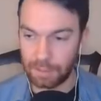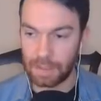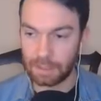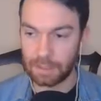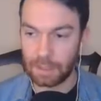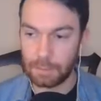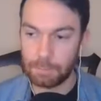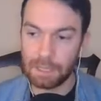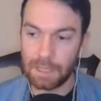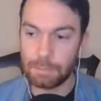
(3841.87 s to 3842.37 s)
thing,
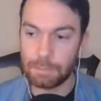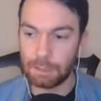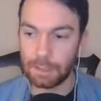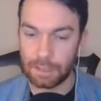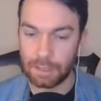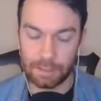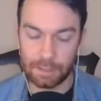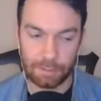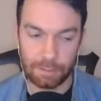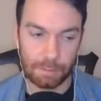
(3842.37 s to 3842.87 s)
that
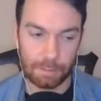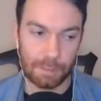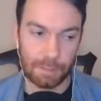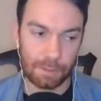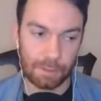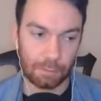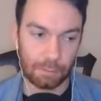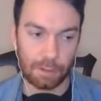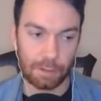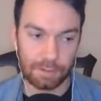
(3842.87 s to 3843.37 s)
even
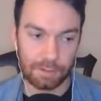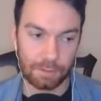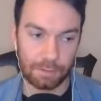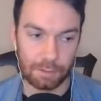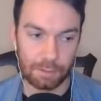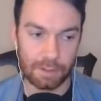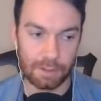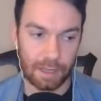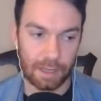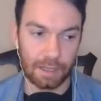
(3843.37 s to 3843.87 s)
people across
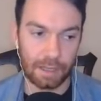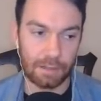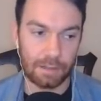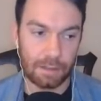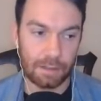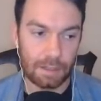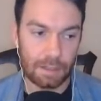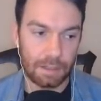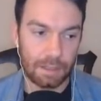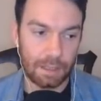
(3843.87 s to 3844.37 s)
different
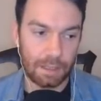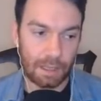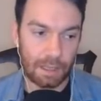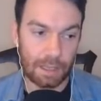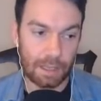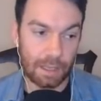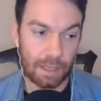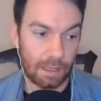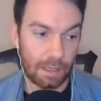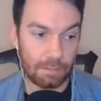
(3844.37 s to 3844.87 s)

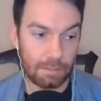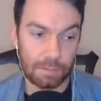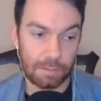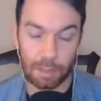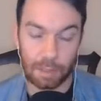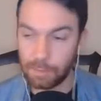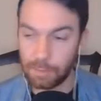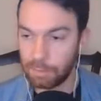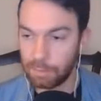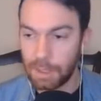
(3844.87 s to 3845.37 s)

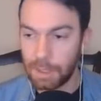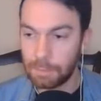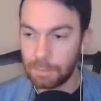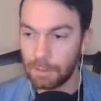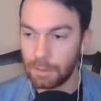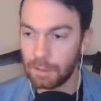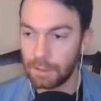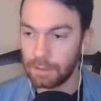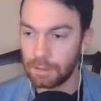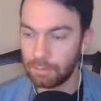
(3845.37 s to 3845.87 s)
types of
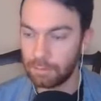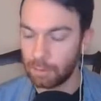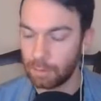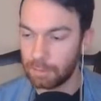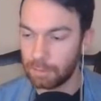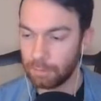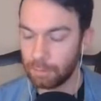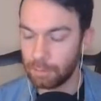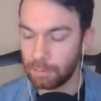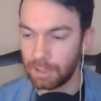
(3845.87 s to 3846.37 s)
people and
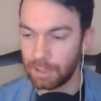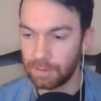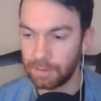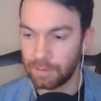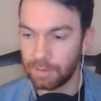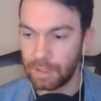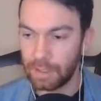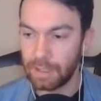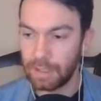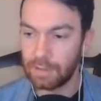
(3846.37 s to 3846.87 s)
from different
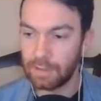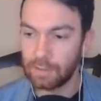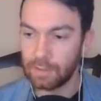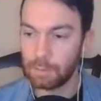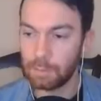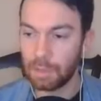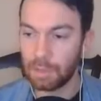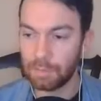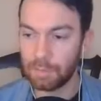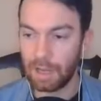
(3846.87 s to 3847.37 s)
places
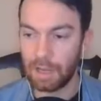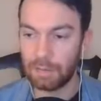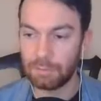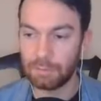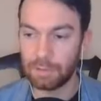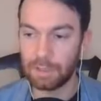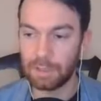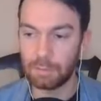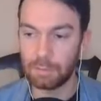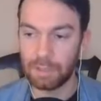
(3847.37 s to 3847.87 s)
sometimes can
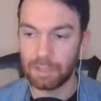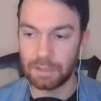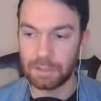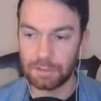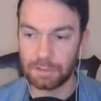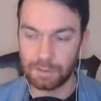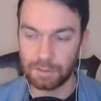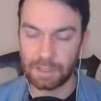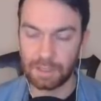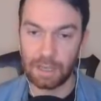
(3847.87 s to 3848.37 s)
find a way to
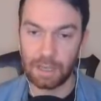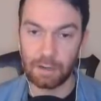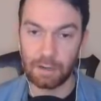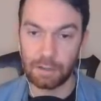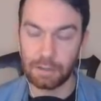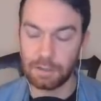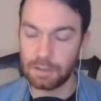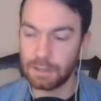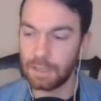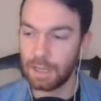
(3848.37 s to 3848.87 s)
just get
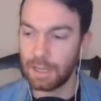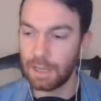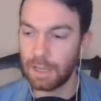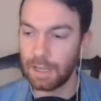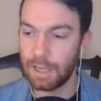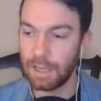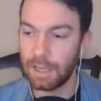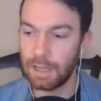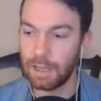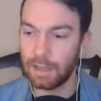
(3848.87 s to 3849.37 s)
on.
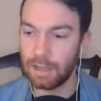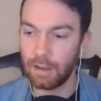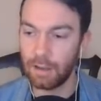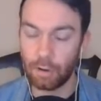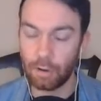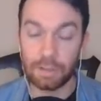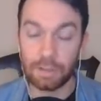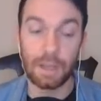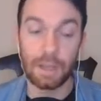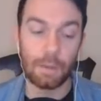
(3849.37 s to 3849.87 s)

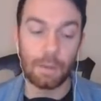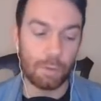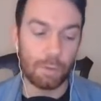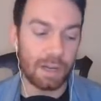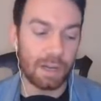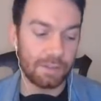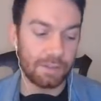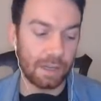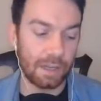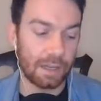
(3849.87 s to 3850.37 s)
Or
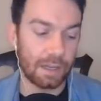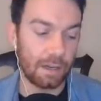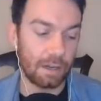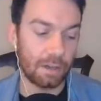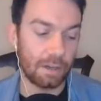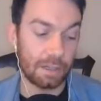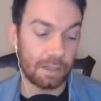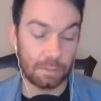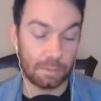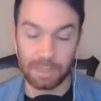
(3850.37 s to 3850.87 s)
when I say get
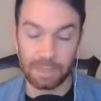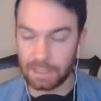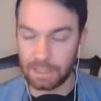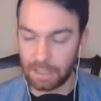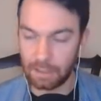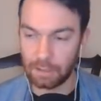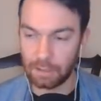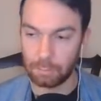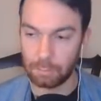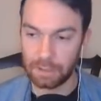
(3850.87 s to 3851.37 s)
on, I don't mean
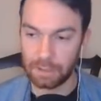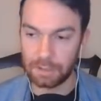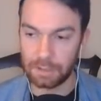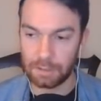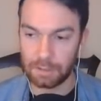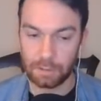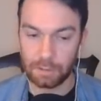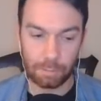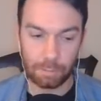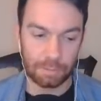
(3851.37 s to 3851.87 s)
get on with
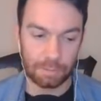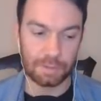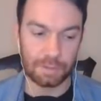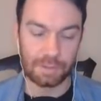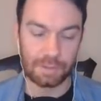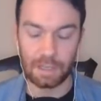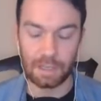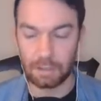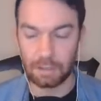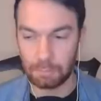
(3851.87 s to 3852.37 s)
each other, but
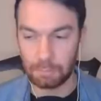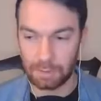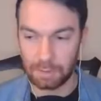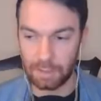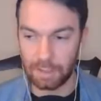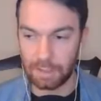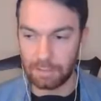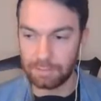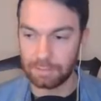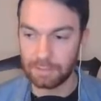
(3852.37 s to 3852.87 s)
just get on with
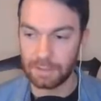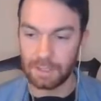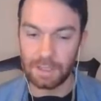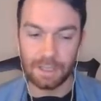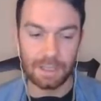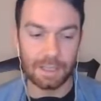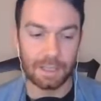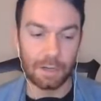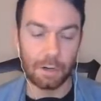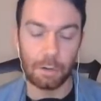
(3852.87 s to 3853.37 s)
life.
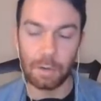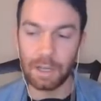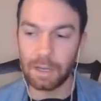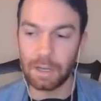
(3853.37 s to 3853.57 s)
It